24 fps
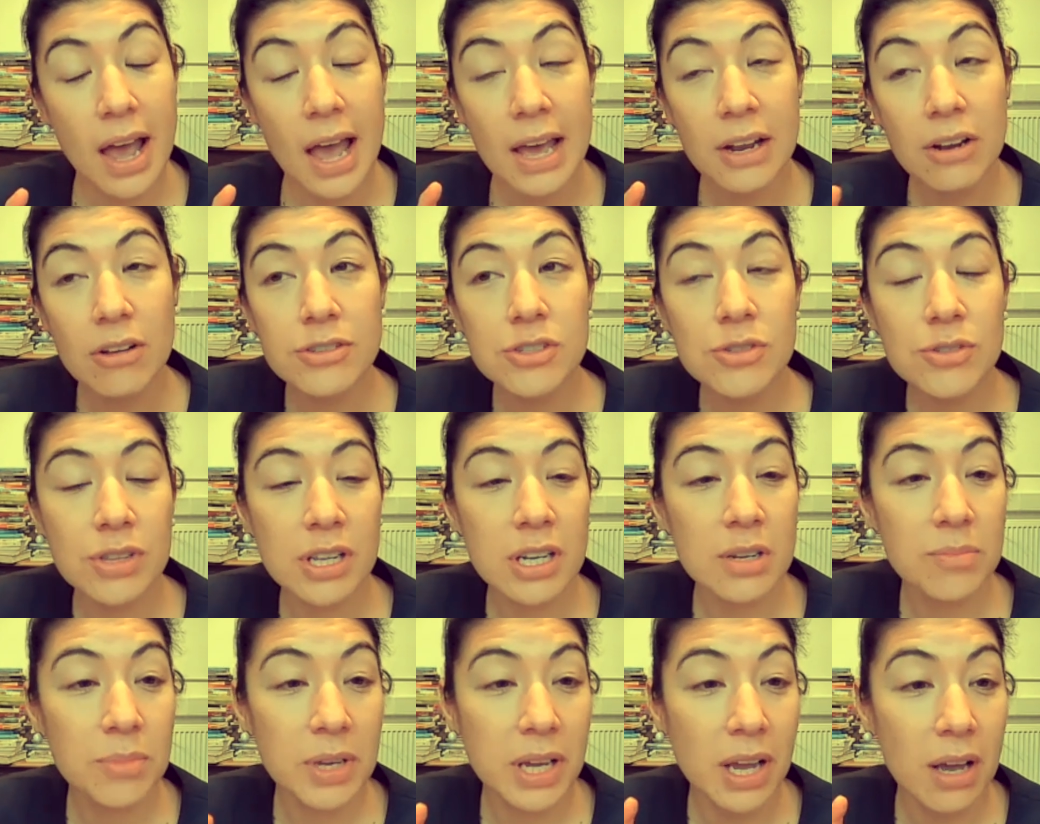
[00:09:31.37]
and also
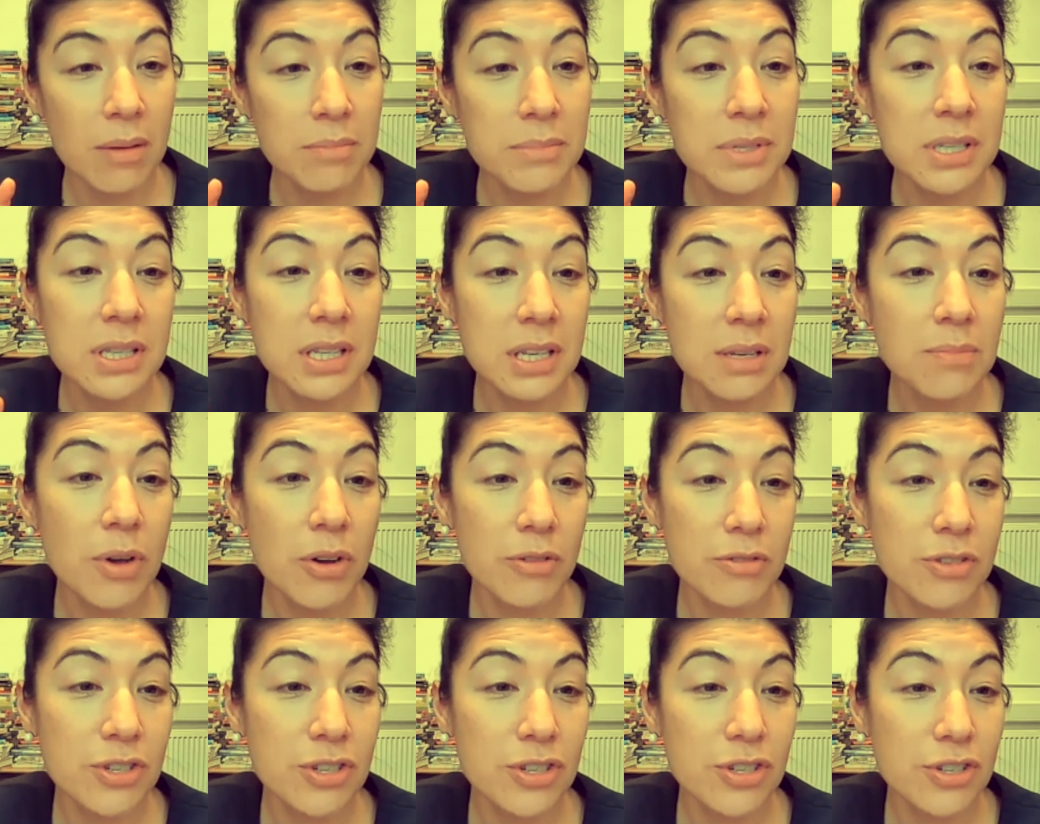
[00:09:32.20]
that it becomes the
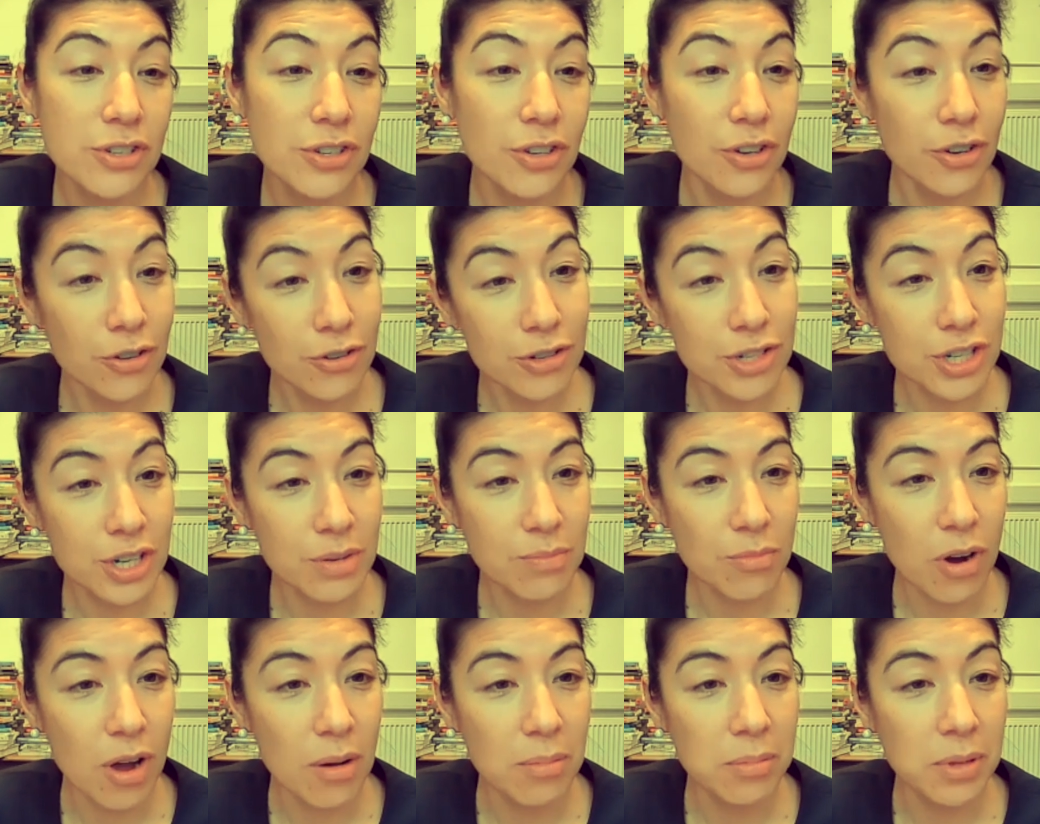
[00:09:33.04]
most
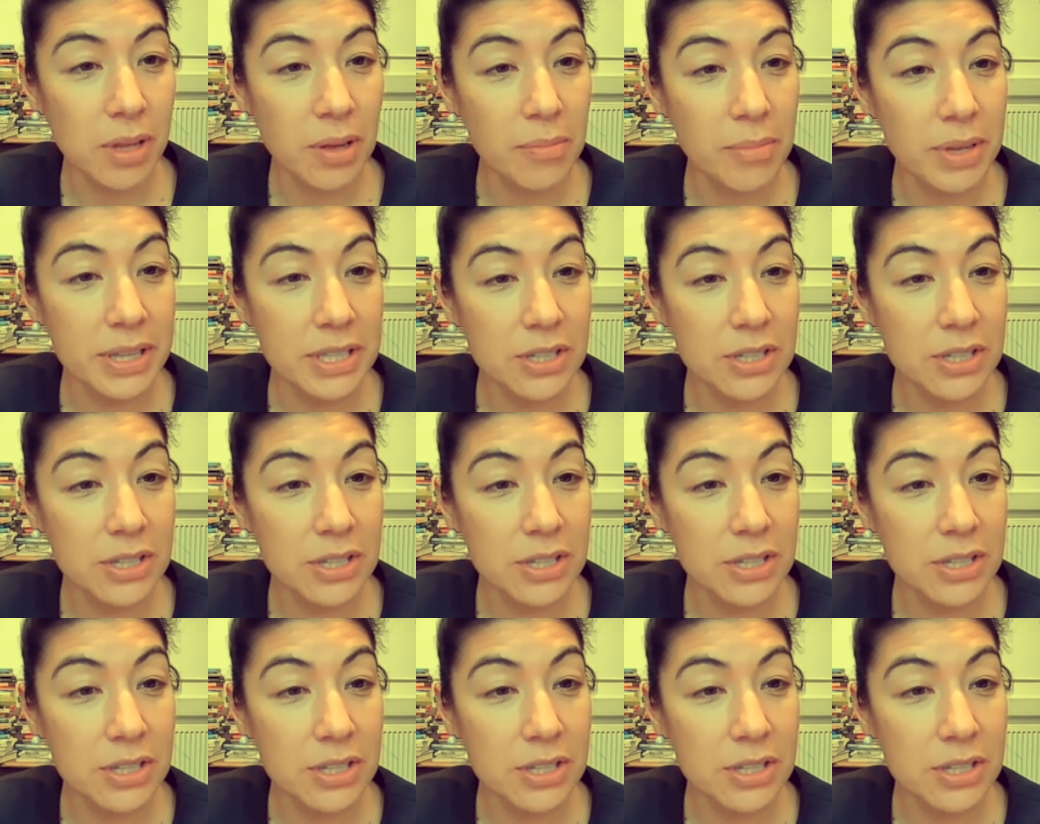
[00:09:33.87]
urgent problem.